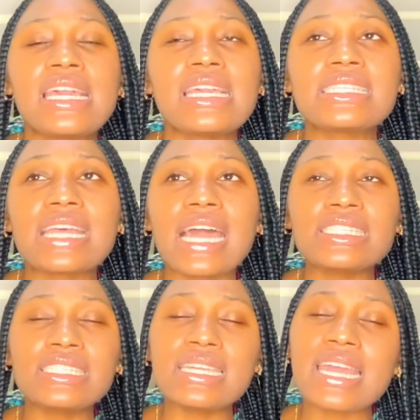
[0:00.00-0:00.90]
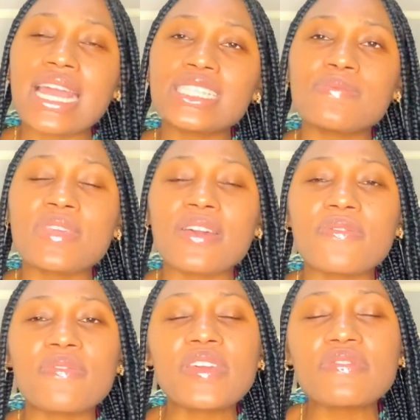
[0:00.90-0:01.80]
It's actually SPF
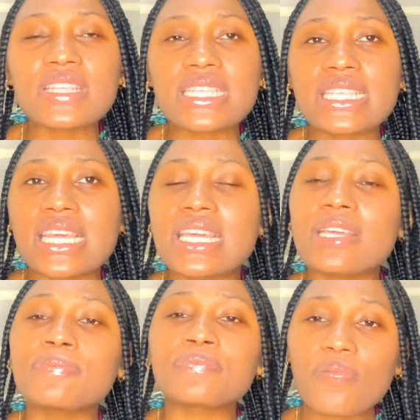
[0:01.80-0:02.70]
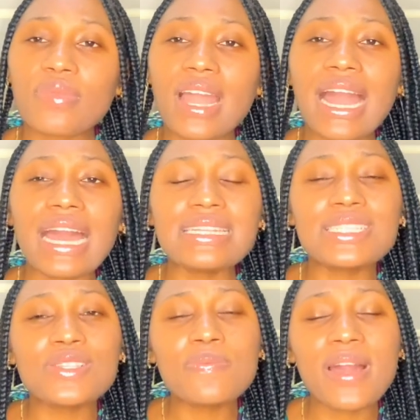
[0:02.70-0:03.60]
50 and it's
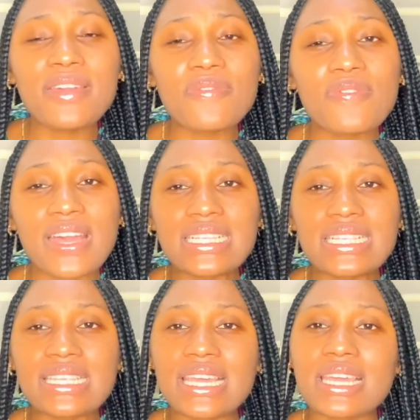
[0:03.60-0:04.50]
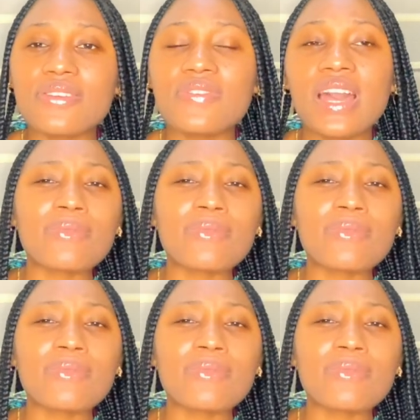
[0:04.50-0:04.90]
super effective.